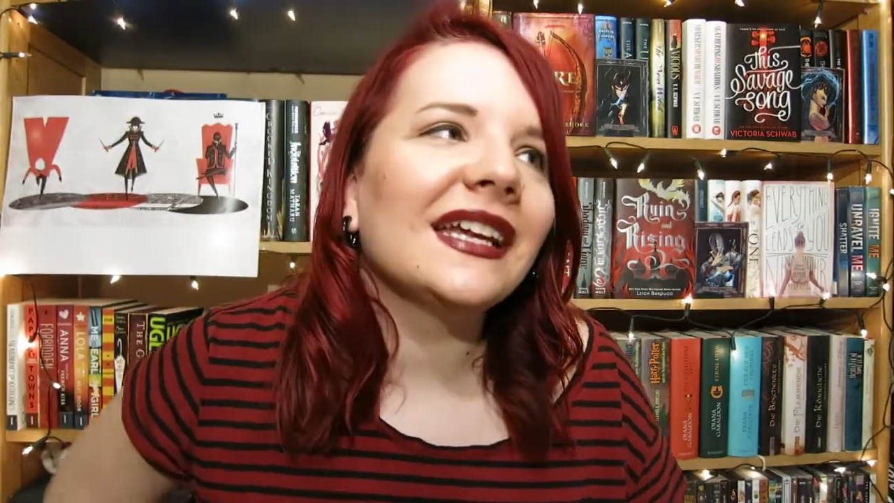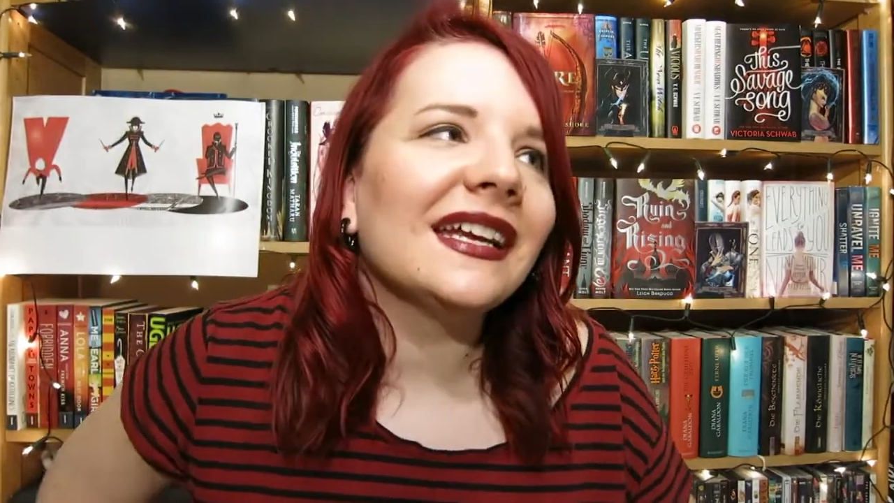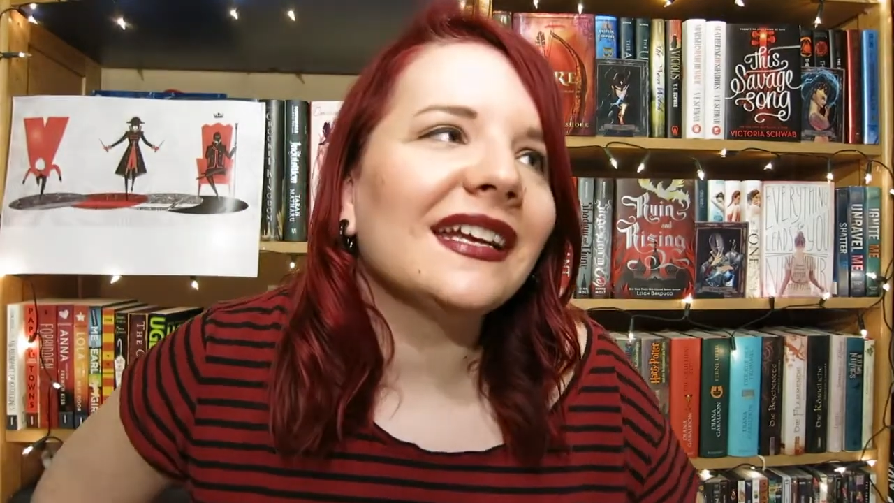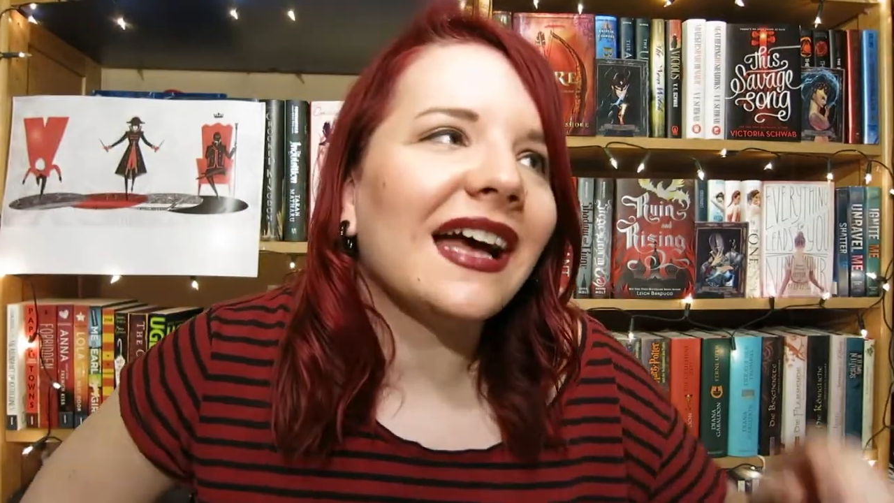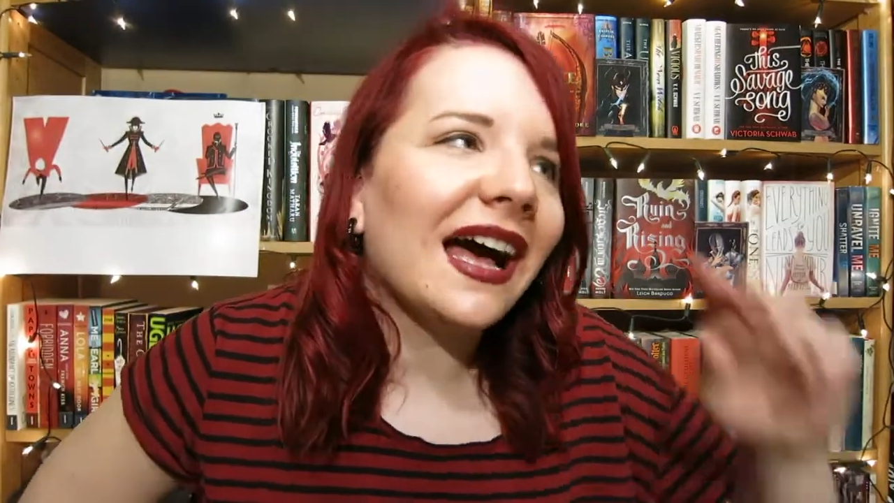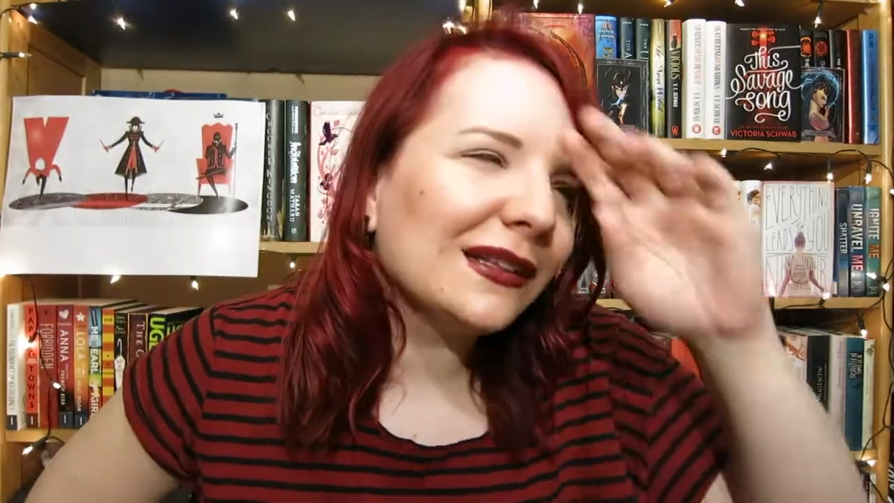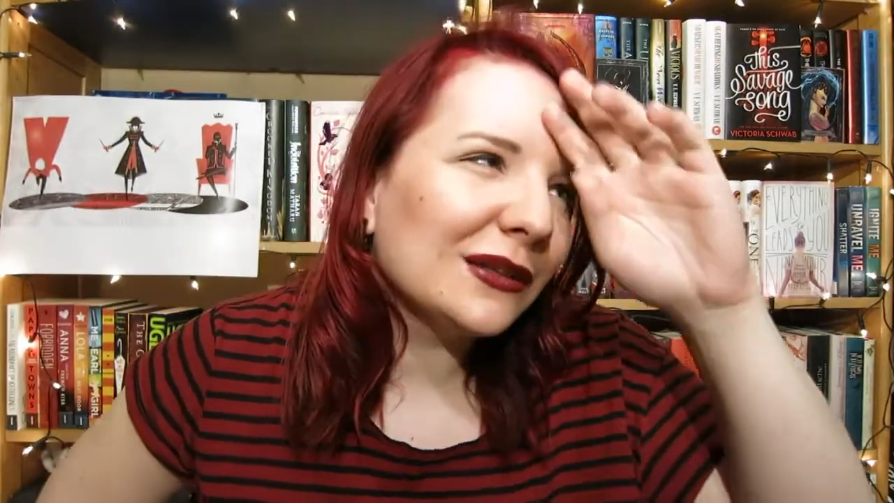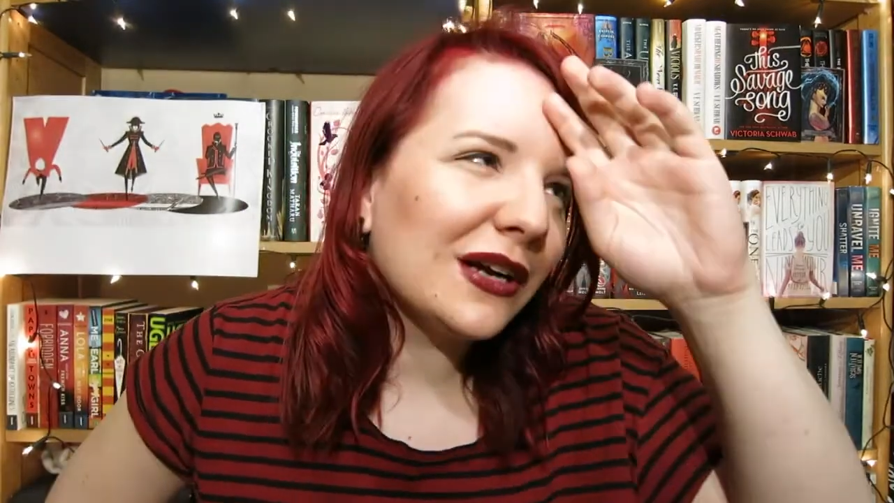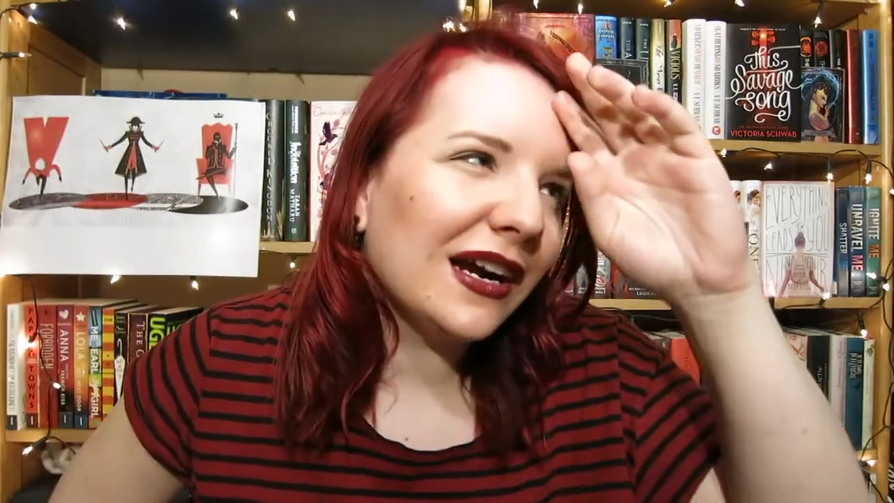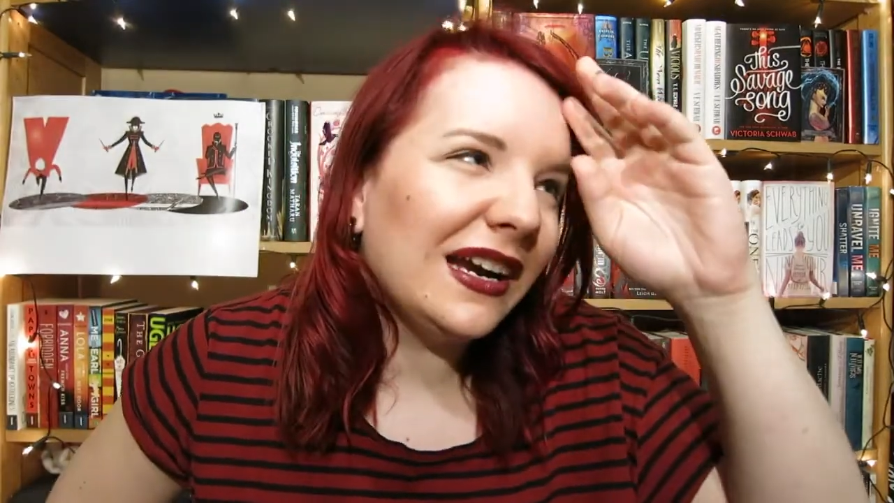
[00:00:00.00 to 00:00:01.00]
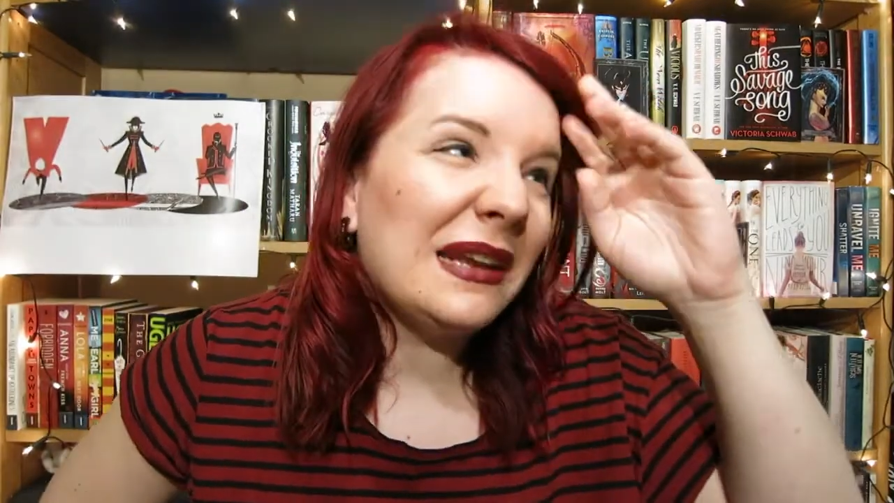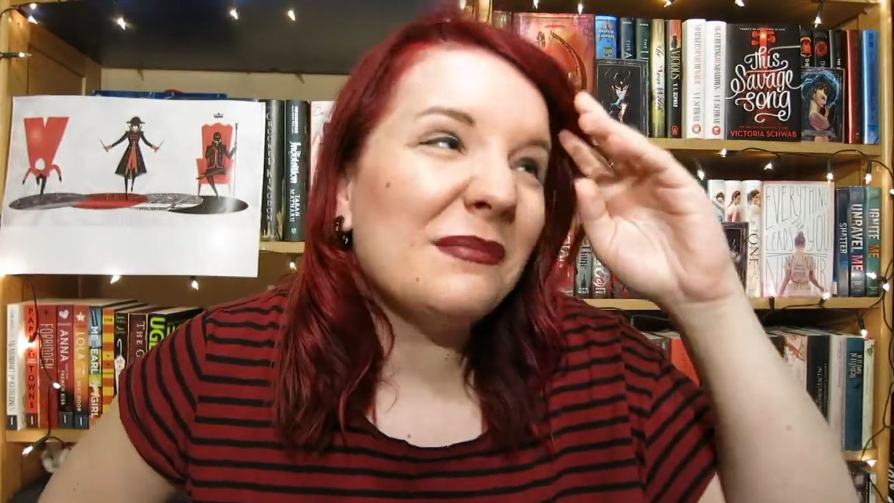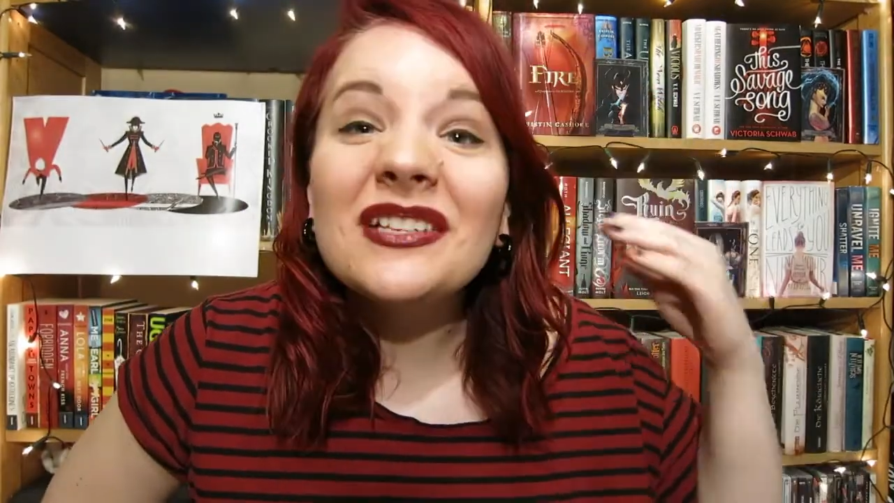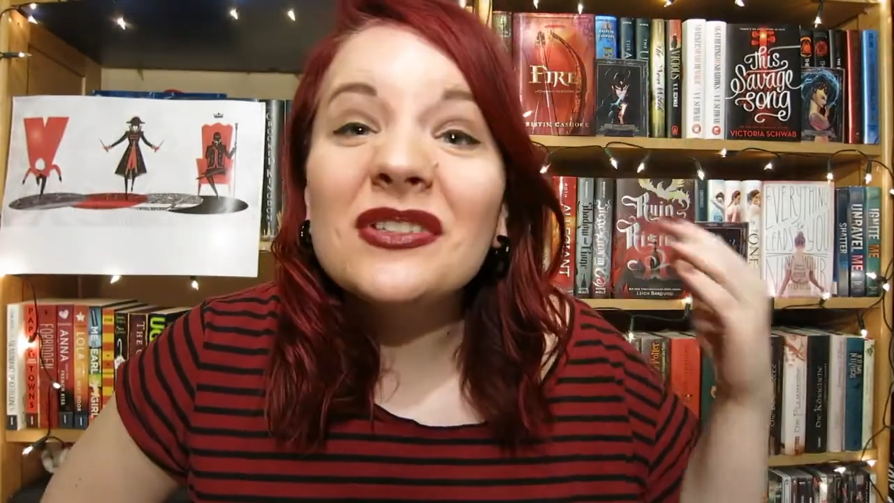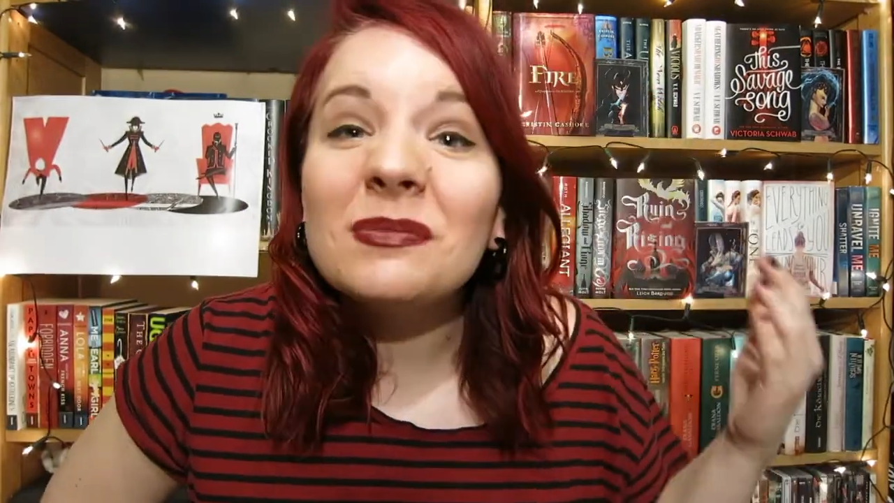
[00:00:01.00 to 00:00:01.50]
like Alucard
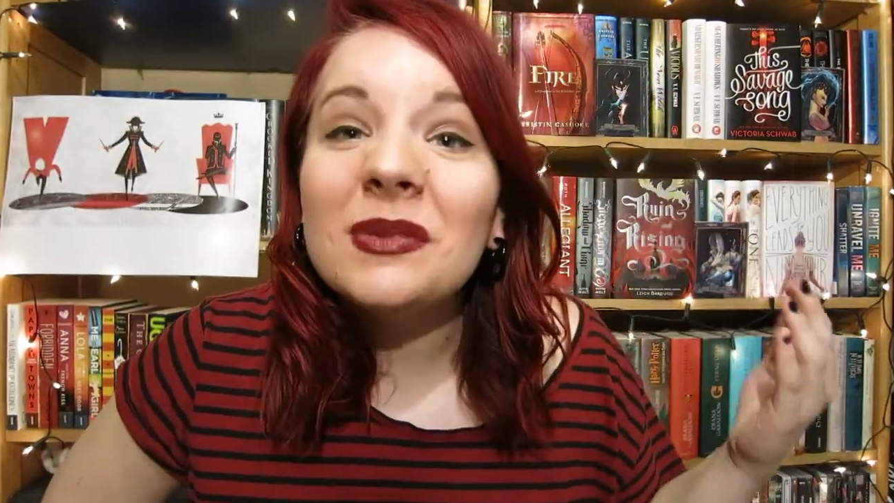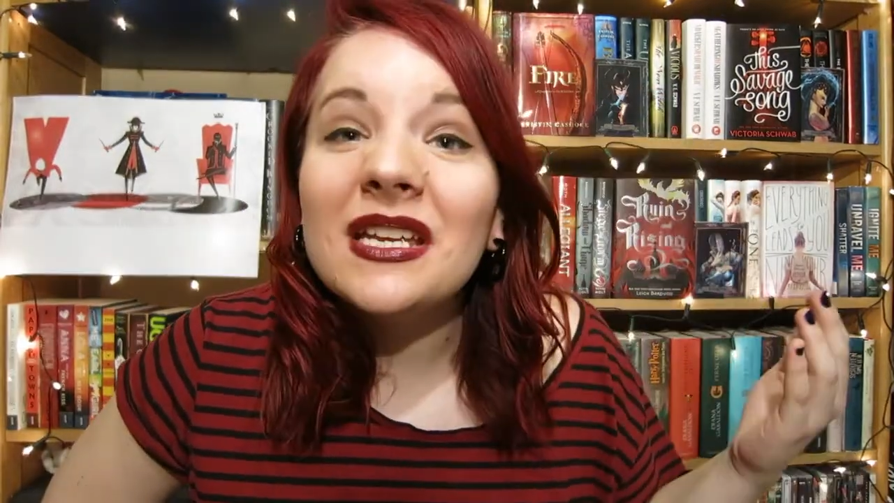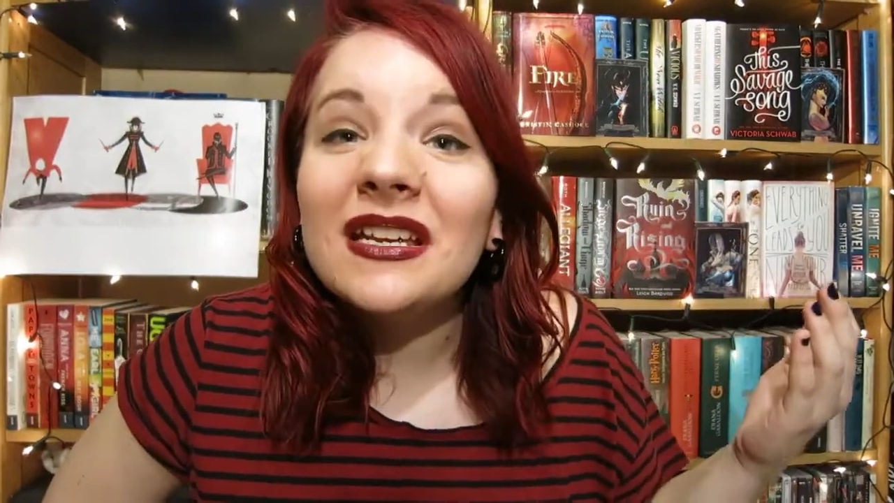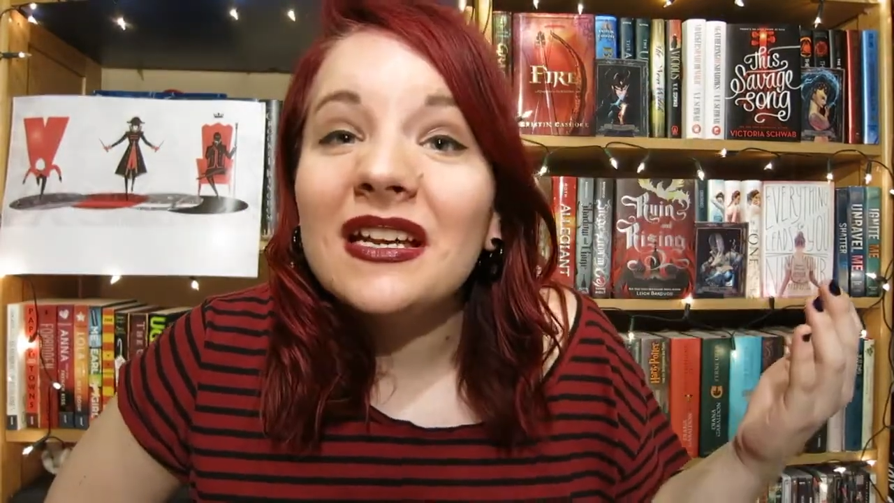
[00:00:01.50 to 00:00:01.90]
might just be